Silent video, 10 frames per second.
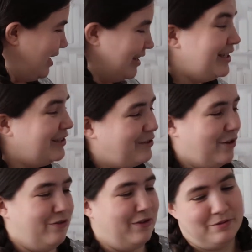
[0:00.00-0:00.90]
and he's
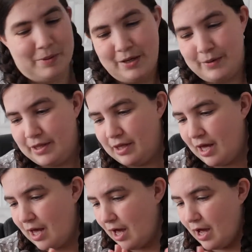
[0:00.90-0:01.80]
so fun to play with.
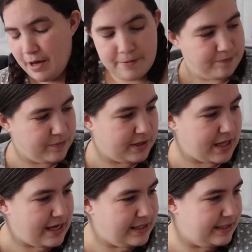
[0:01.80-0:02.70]

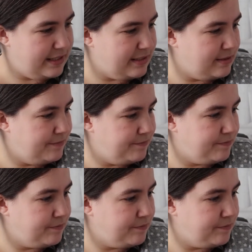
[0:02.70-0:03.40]
That is